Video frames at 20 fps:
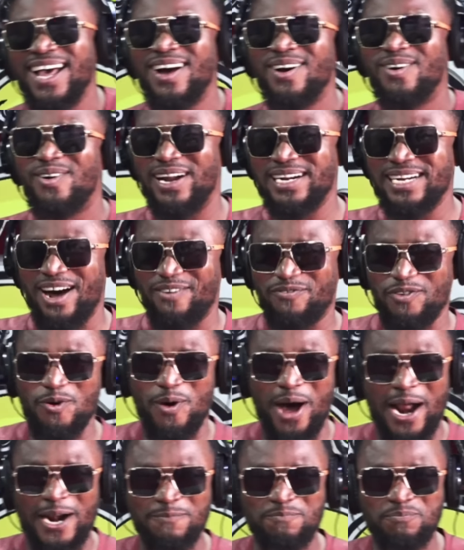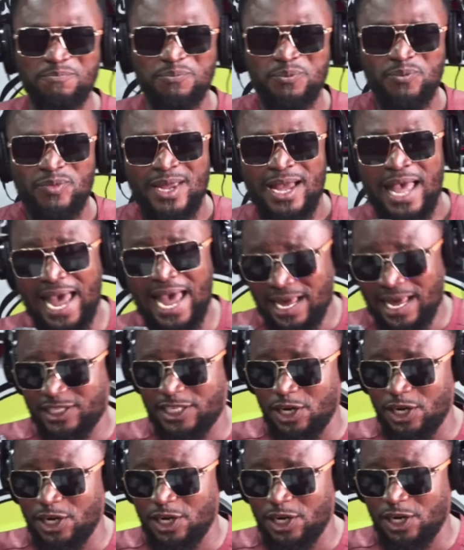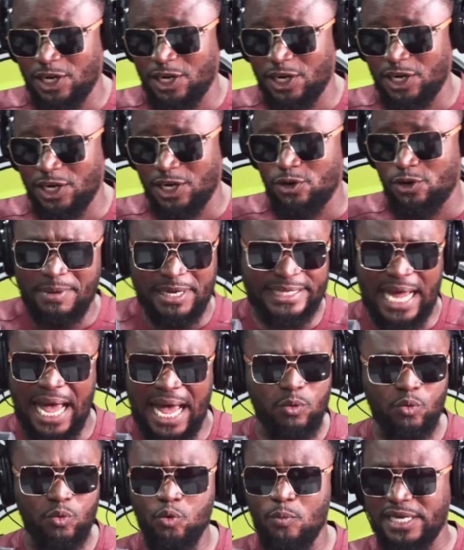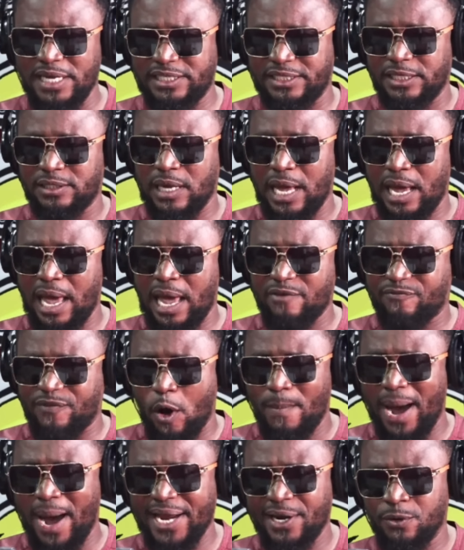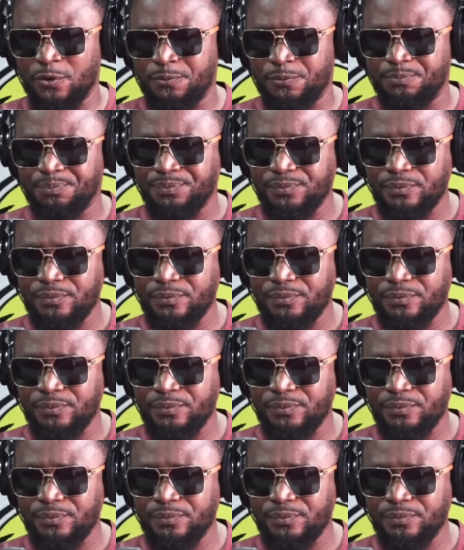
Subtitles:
wonderful one seriously me time hu message e fa o mine ho